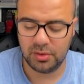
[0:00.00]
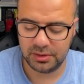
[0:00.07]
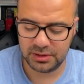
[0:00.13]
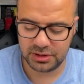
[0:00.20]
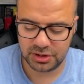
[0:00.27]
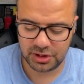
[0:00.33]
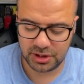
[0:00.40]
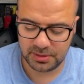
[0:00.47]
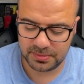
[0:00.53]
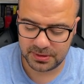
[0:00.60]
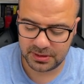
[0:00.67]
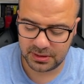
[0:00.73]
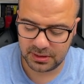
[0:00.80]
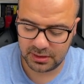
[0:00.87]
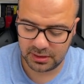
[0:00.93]
these
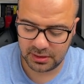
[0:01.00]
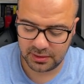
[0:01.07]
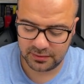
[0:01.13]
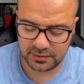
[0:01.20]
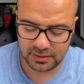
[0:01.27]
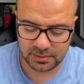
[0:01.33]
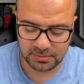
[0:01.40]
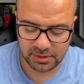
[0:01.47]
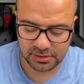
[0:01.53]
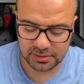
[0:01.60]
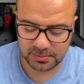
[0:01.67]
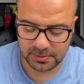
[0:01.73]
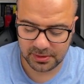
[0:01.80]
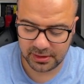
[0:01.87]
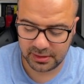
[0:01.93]
shapes and I've done
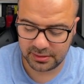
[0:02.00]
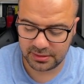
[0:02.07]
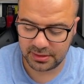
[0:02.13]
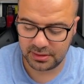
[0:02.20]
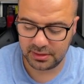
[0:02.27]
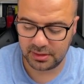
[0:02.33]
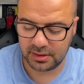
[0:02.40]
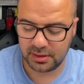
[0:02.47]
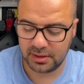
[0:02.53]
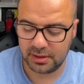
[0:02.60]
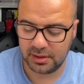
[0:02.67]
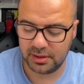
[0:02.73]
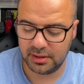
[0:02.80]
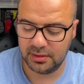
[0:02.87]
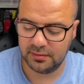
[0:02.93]
multiple layers,
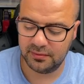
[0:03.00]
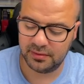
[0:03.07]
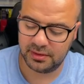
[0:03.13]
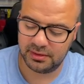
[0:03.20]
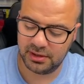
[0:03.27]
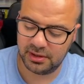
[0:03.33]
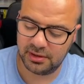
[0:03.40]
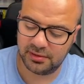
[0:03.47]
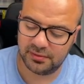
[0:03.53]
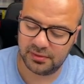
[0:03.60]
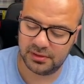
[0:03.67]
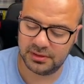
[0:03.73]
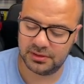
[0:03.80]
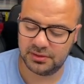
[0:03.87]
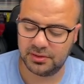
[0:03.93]
I very carefully
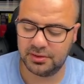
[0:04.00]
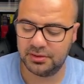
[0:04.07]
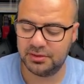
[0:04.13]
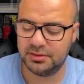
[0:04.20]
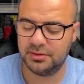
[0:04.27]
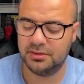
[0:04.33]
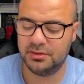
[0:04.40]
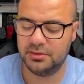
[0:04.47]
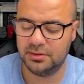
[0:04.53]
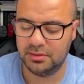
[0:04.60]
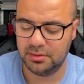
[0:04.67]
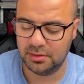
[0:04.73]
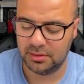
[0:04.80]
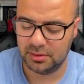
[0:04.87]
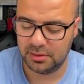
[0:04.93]
start
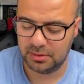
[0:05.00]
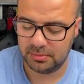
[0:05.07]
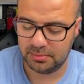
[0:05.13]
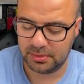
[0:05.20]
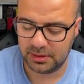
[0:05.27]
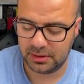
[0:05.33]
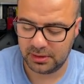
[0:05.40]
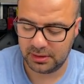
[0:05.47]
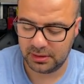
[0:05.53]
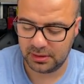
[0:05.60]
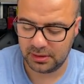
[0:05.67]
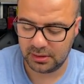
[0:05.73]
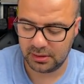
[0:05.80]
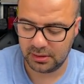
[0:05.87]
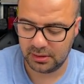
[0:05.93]

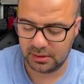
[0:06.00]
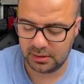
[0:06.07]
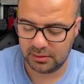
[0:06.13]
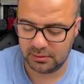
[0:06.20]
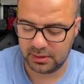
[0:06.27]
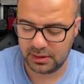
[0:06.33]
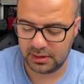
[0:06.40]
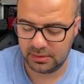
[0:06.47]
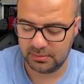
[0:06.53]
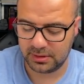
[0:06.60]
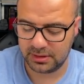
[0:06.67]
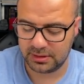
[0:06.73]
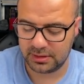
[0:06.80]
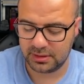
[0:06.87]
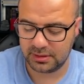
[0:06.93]
peeling away my
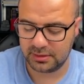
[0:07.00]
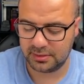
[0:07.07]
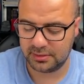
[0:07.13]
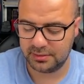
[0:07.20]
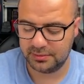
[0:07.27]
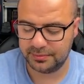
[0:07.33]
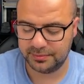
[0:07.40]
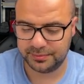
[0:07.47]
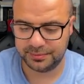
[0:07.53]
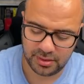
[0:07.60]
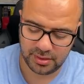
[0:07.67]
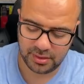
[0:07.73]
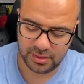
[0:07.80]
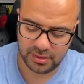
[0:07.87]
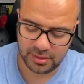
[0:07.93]
stencil,
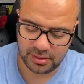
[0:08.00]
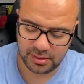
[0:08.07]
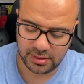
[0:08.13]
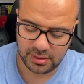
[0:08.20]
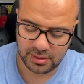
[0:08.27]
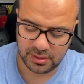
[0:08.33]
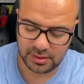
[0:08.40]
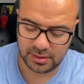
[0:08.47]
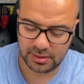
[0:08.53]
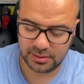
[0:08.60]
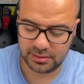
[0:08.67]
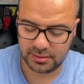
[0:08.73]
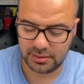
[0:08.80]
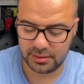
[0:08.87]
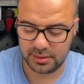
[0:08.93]

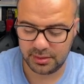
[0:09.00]
and